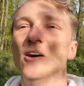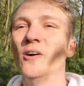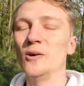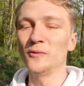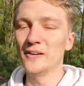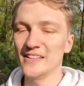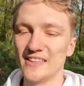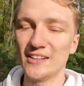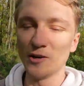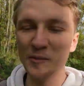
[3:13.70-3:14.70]
always
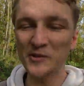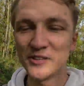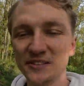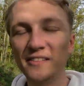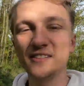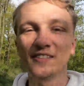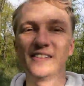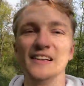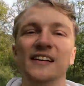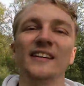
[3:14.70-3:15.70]
an option
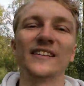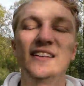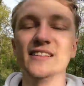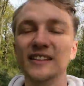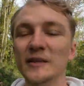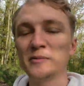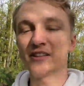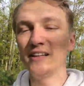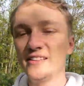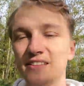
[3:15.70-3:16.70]
that the deep
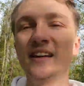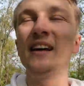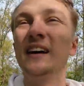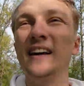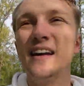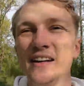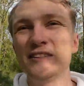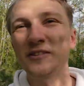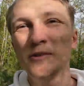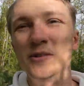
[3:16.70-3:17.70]
state
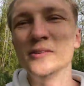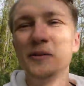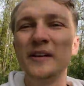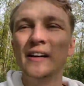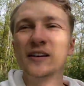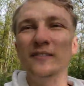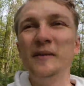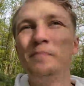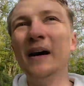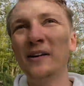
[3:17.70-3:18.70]
likes to
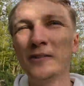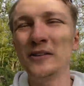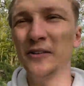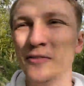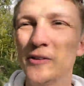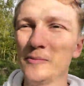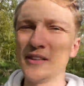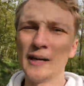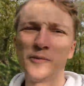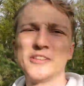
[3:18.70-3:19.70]
whip out from
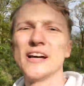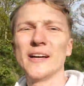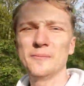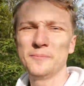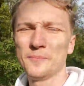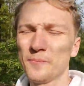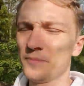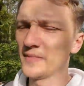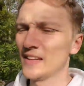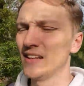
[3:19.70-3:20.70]
time to time,
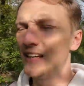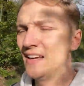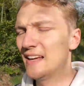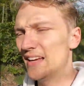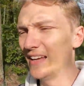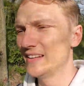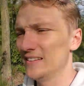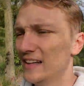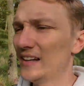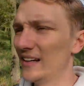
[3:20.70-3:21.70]

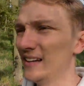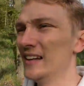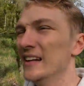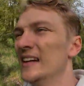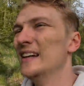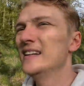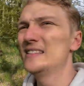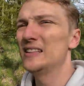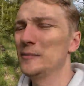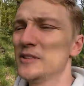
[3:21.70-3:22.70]
and it
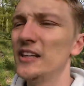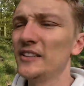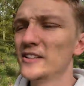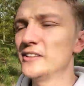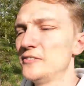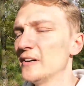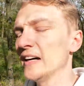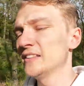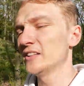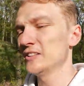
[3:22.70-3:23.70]
seems that the
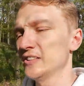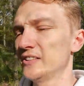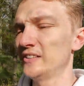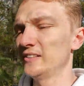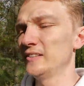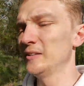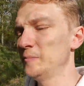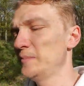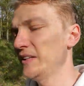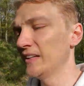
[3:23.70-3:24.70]
advisors, the
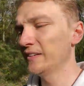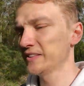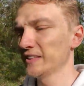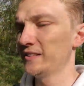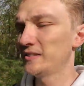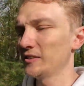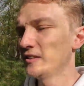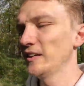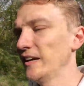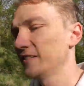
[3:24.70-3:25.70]
Pete
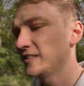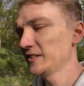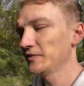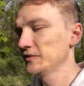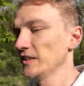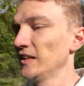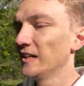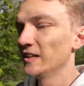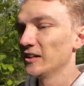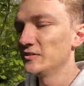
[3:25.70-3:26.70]
Hegseth
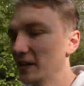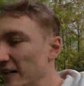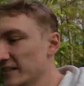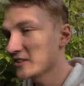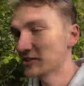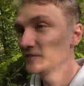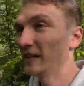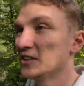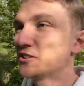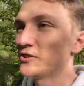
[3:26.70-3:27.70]
advisors,
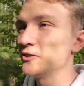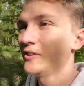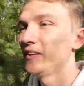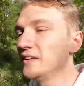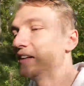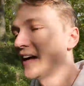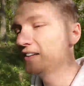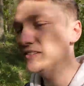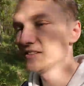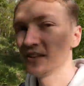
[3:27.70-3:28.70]
were strongly
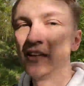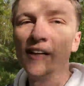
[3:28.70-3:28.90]
against